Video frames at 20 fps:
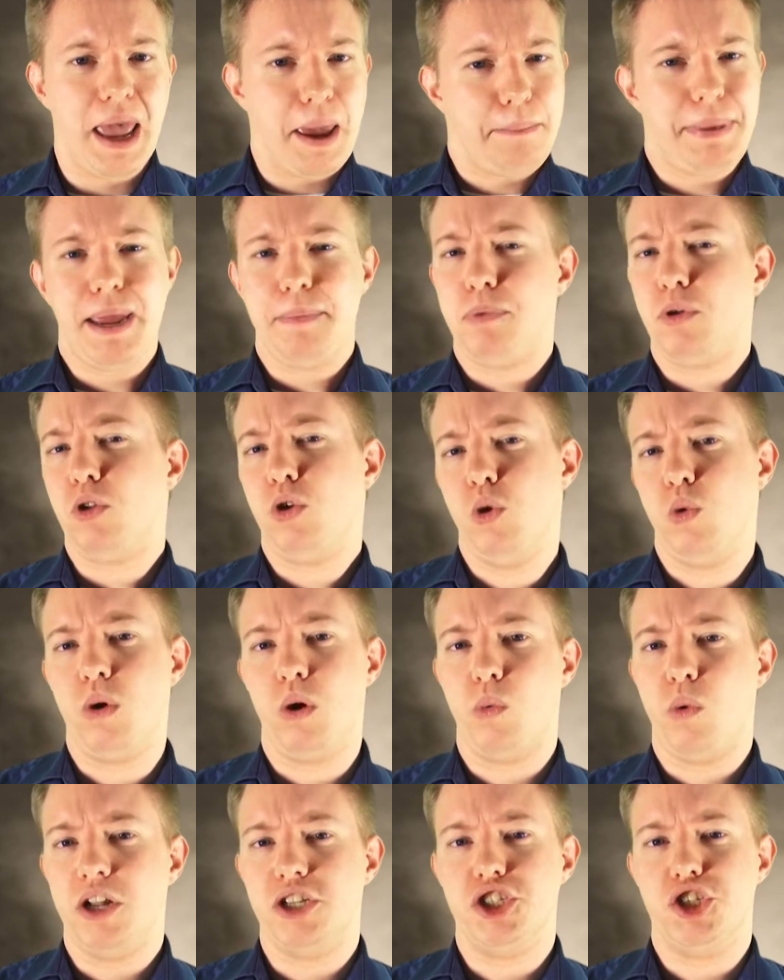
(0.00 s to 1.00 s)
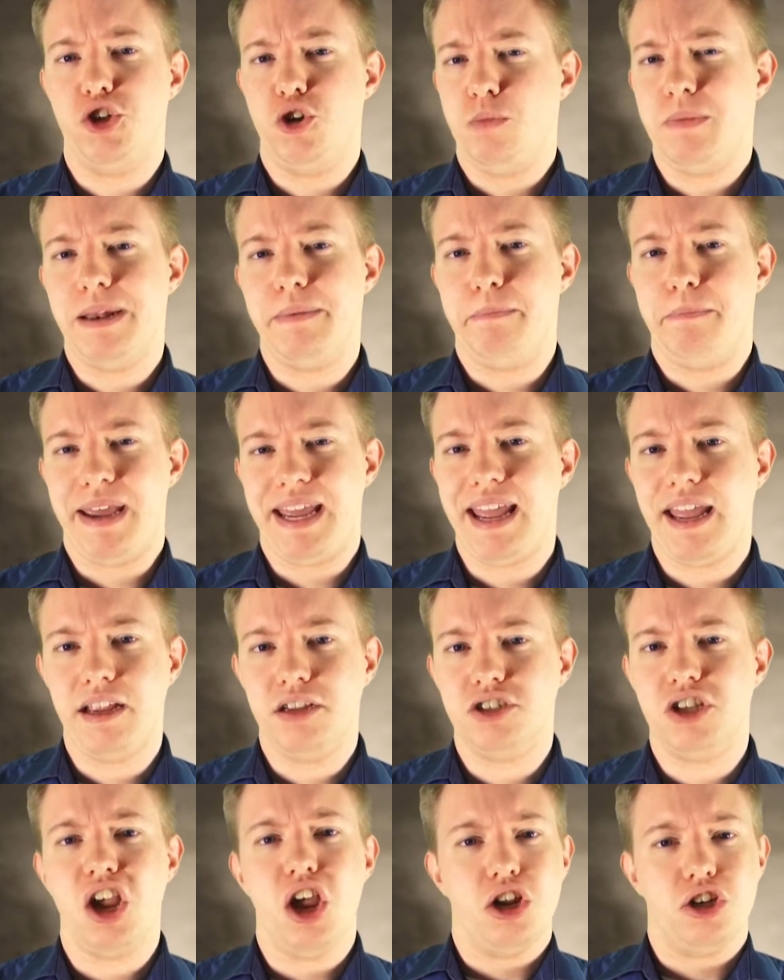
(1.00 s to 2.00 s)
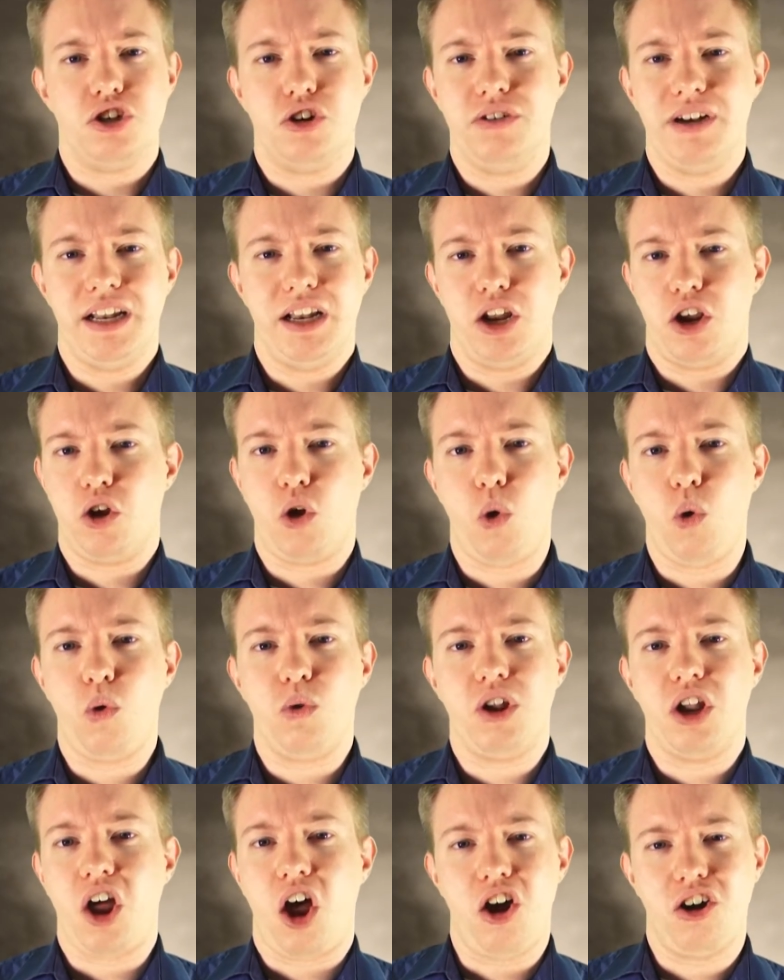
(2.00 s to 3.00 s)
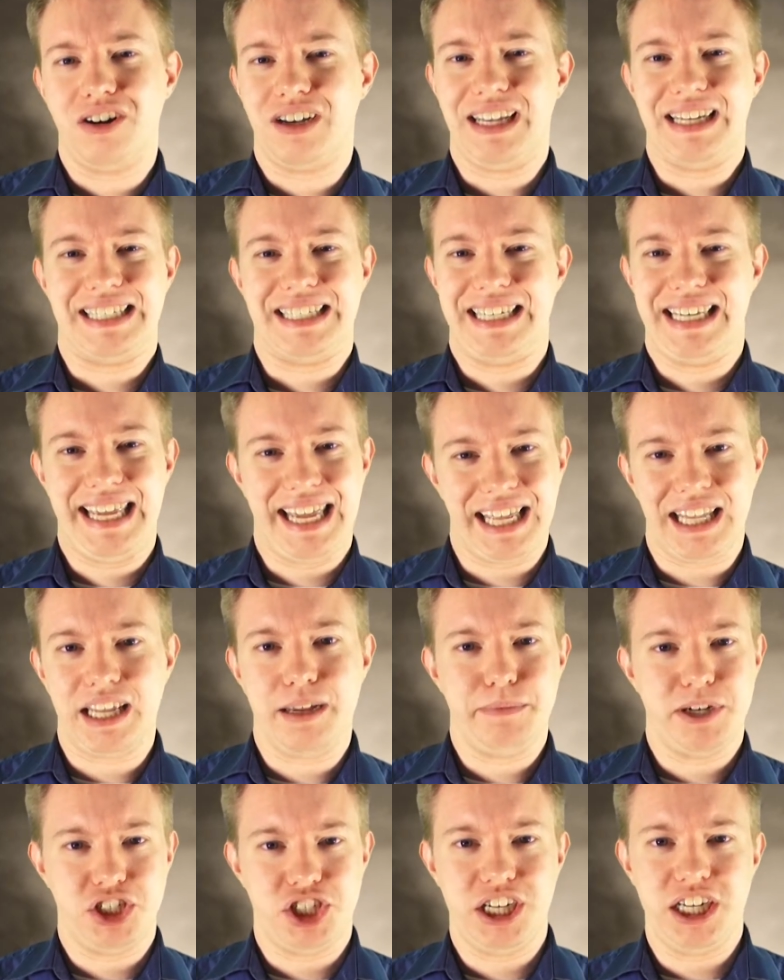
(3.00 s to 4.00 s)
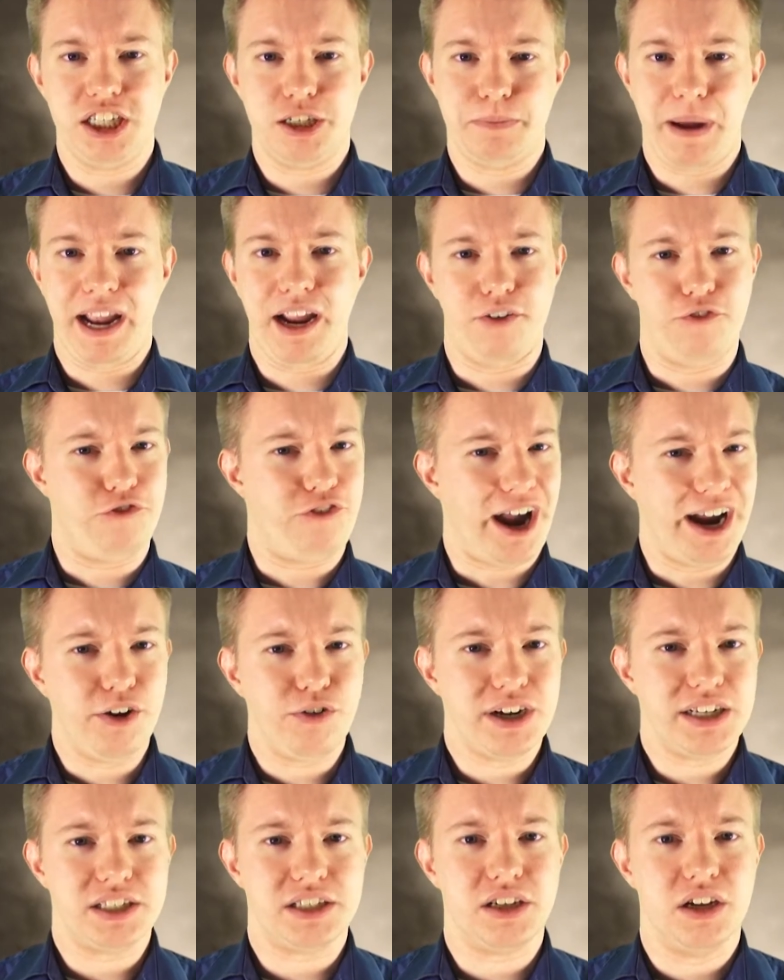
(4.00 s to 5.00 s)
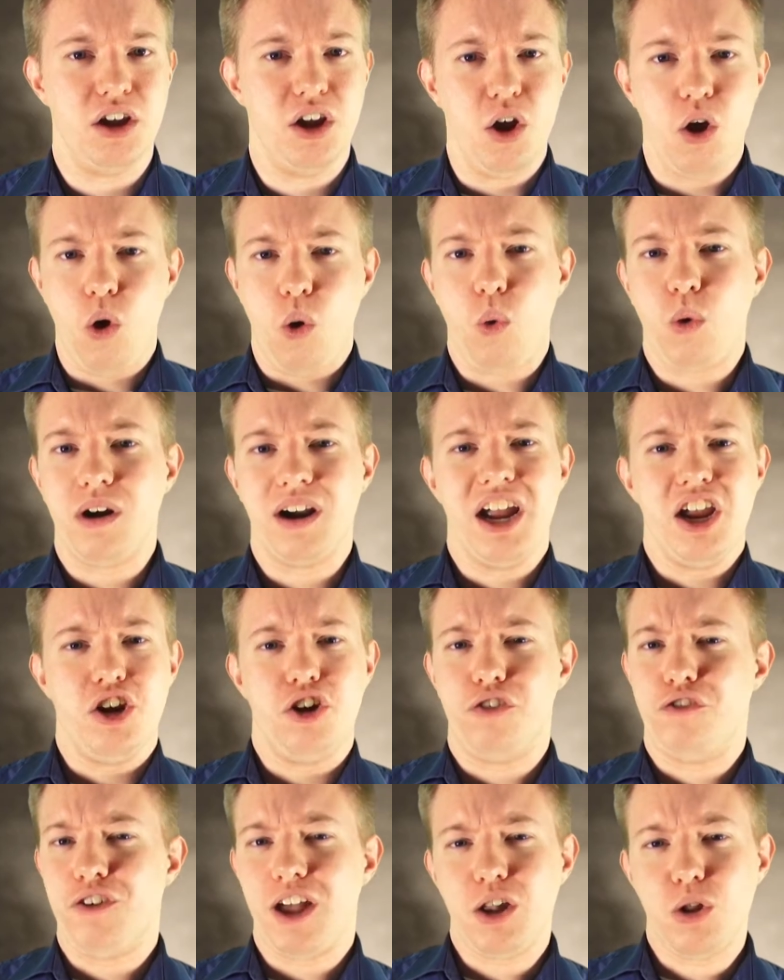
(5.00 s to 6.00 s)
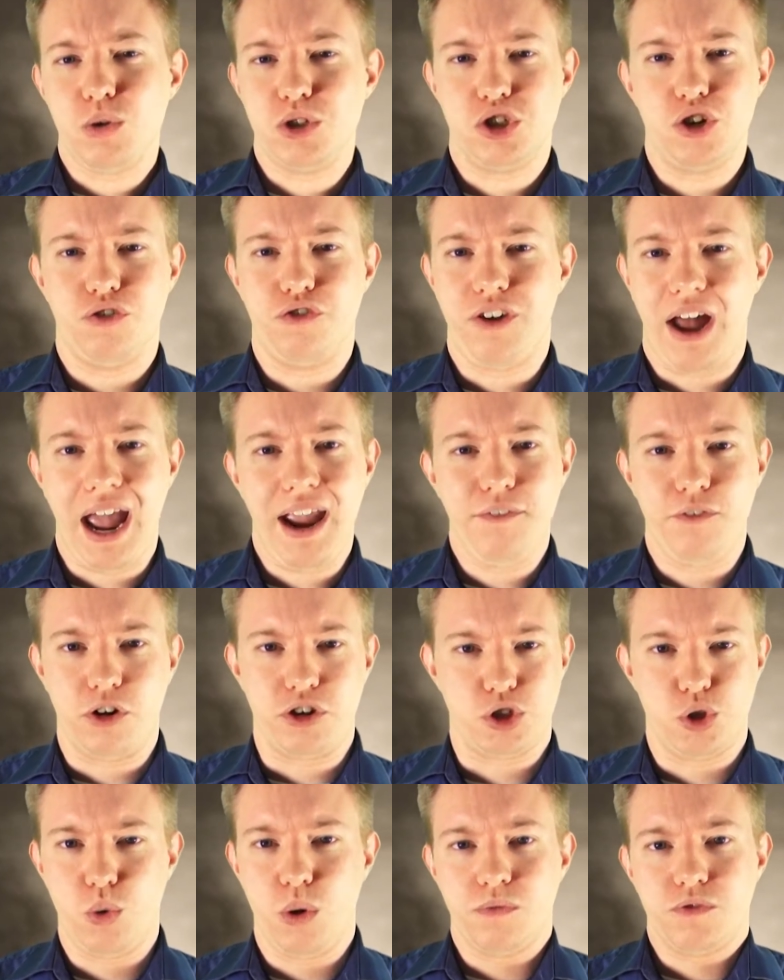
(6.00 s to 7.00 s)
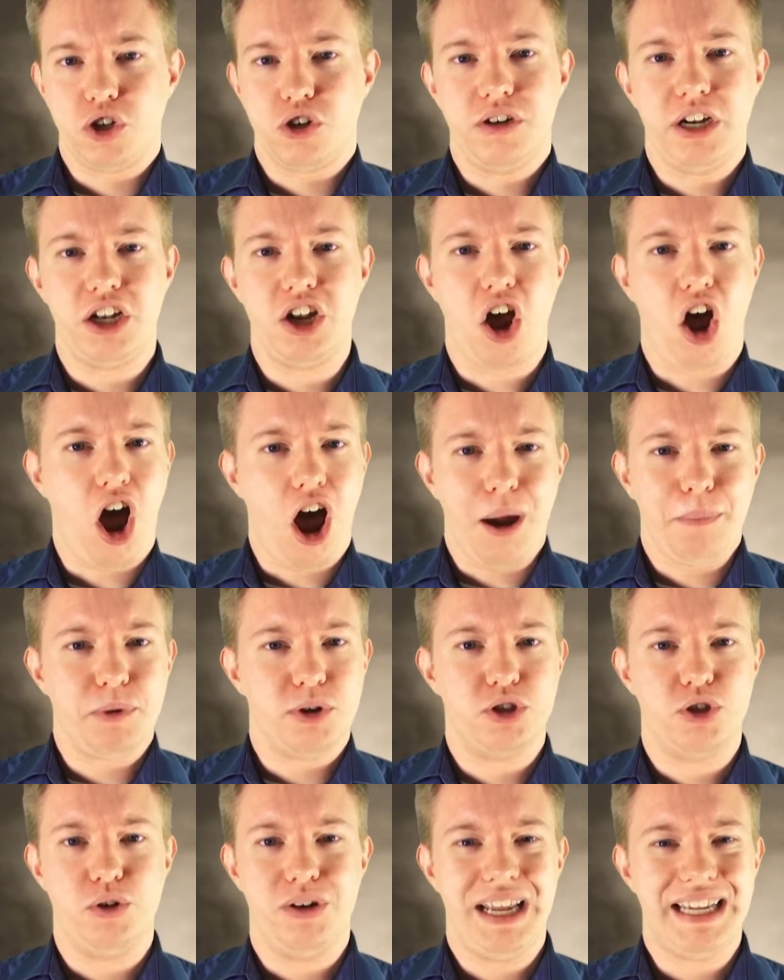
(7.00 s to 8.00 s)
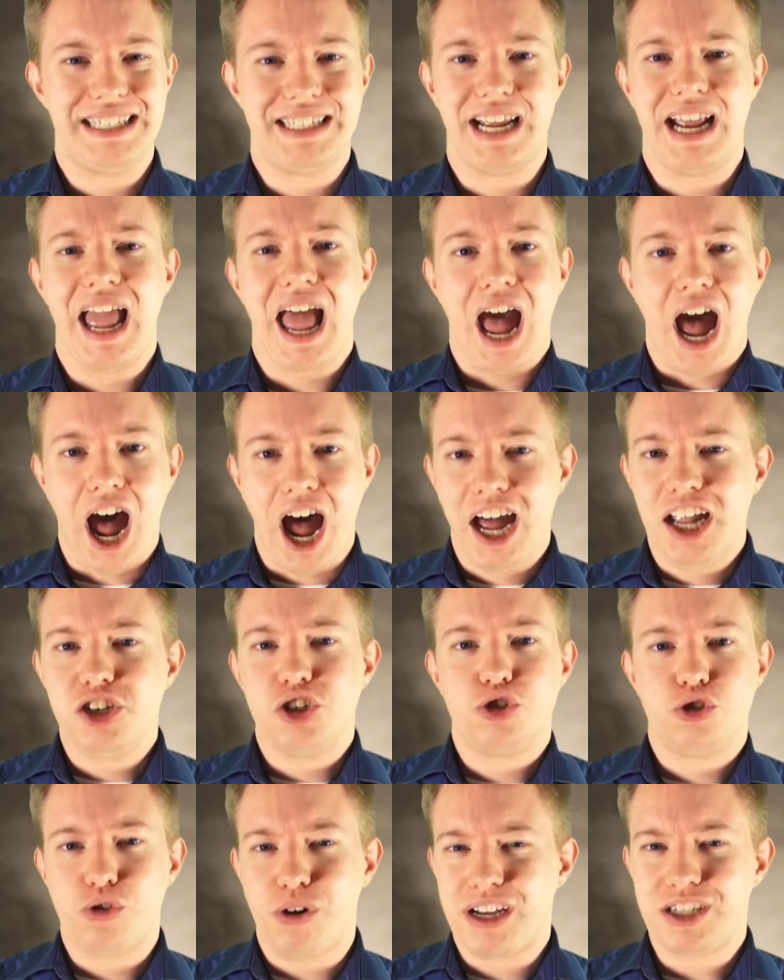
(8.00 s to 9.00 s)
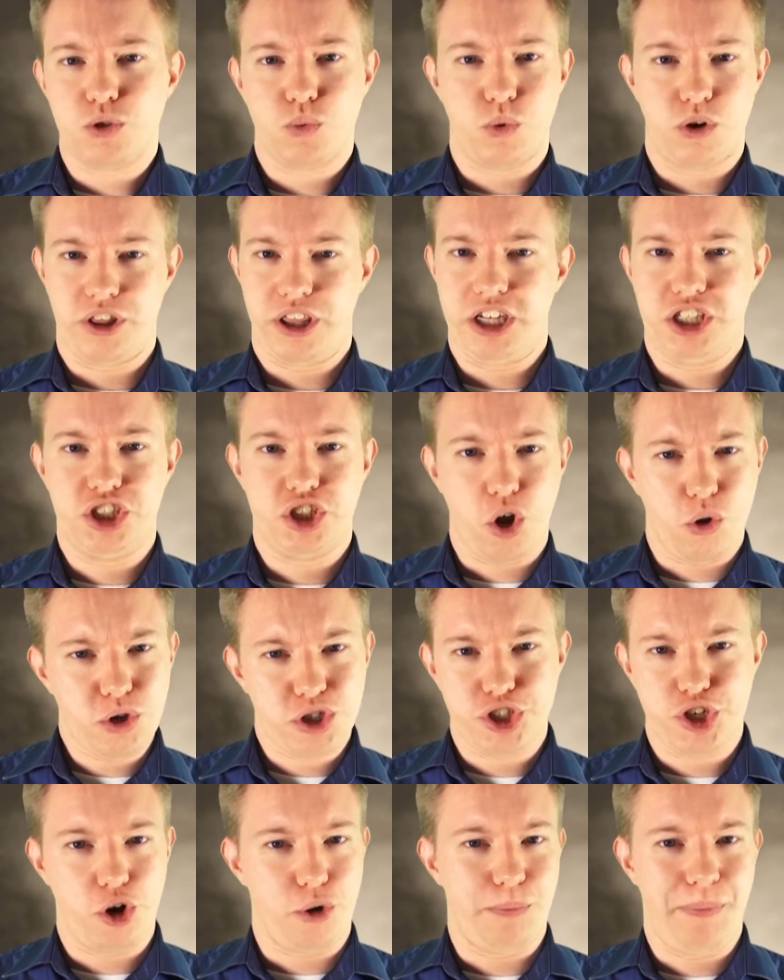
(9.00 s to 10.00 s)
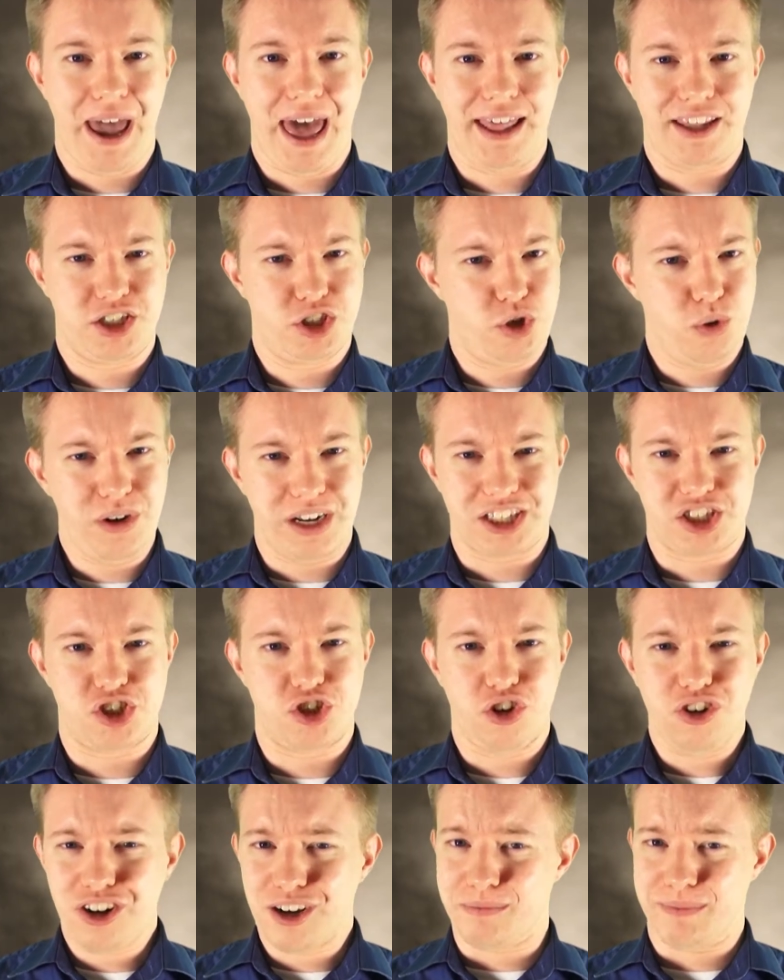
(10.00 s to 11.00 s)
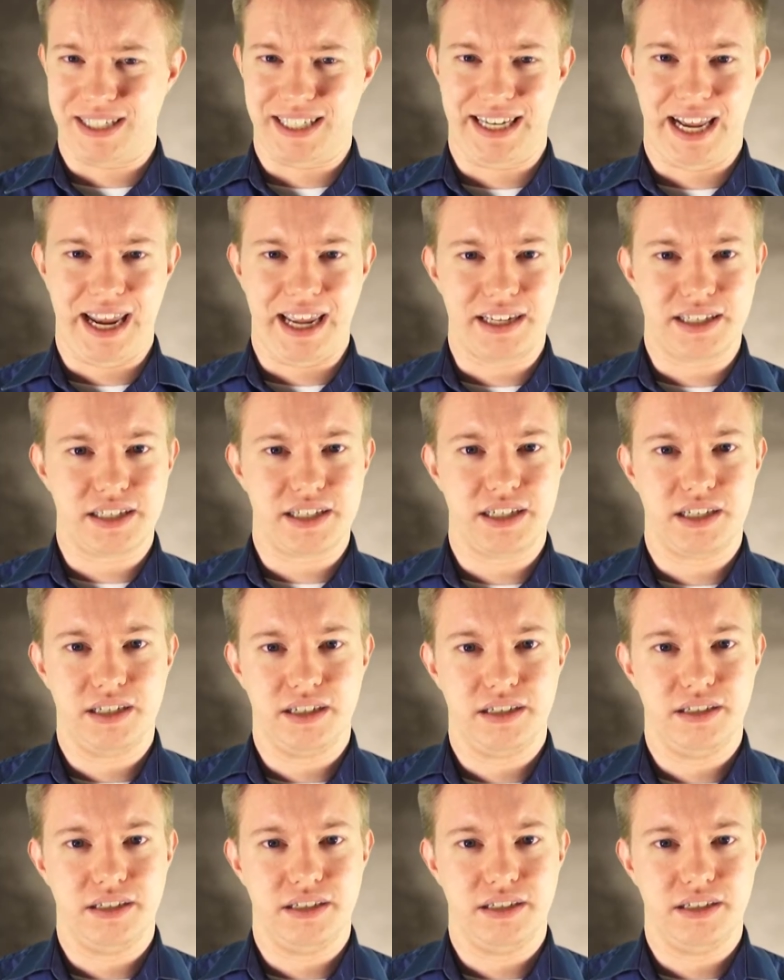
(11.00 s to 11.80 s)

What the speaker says: People who were once human beings turned into cold, heartless killing machines by a virus? Or your fellow survivors who have turned into opportunistic, untrustworthy sociopaths due to circumstance?